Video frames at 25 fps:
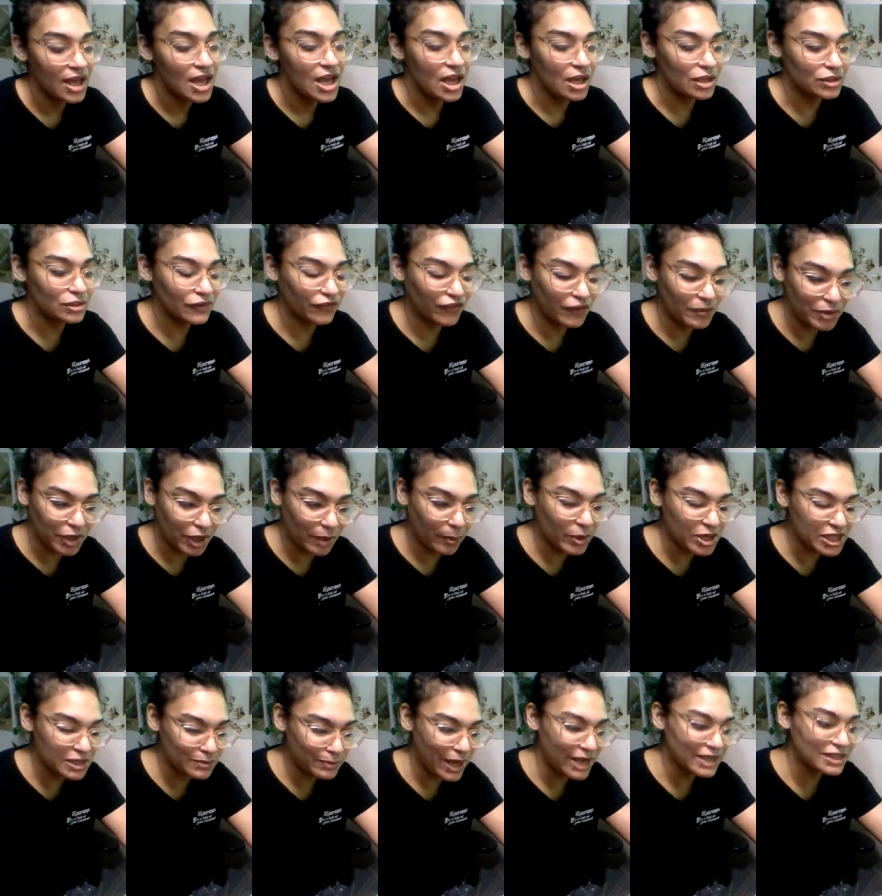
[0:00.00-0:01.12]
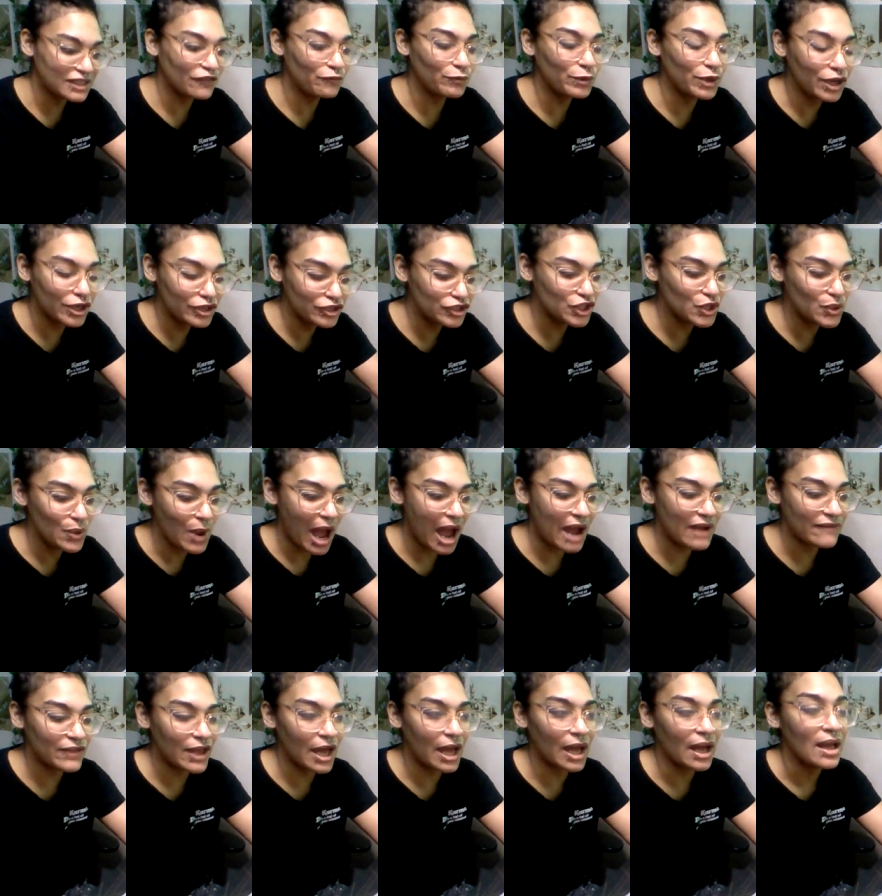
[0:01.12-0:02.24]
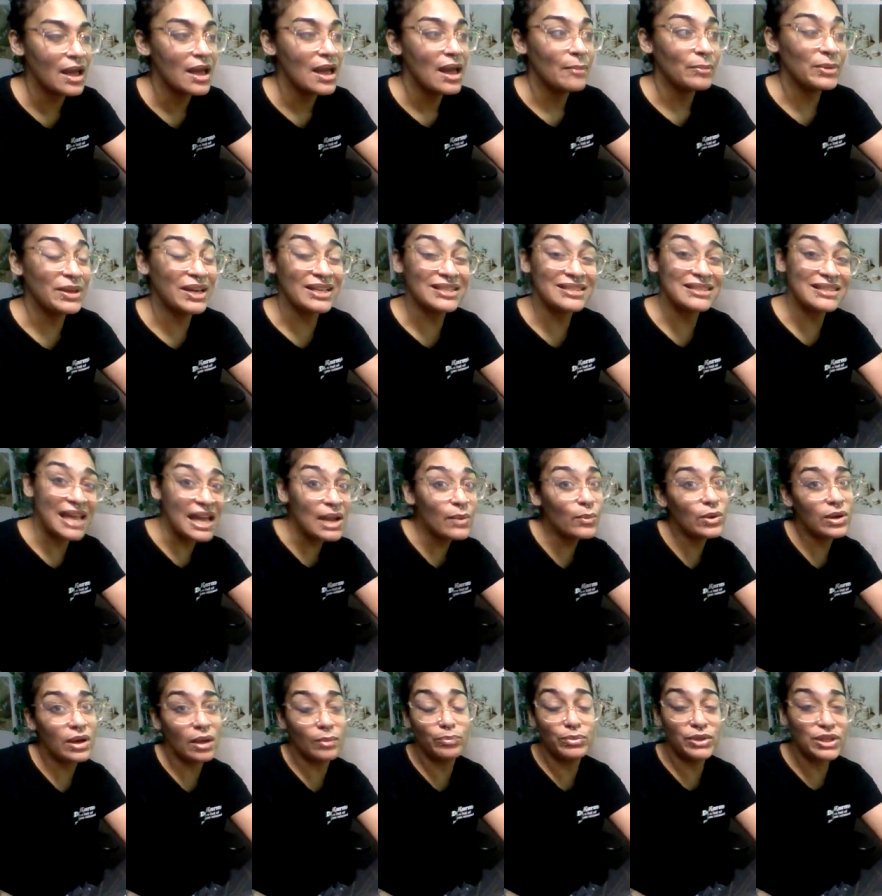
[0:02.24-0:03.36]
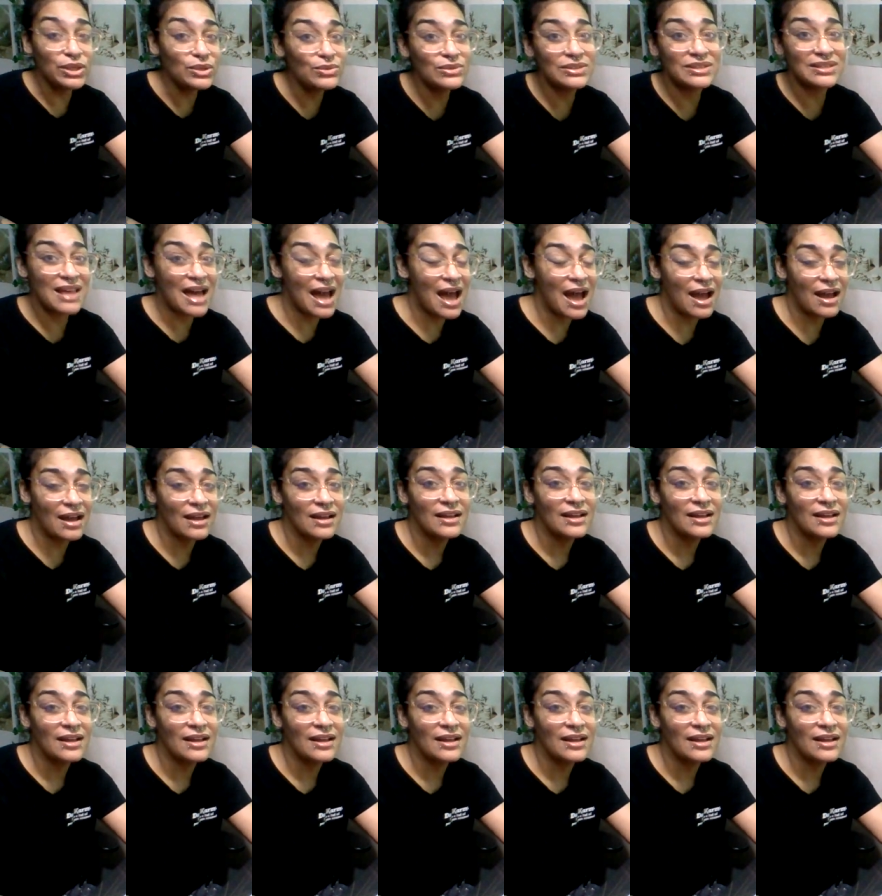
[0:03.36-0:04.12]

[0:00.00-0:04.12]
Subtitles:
And so from their perspective, because you have that, because they would abuse that,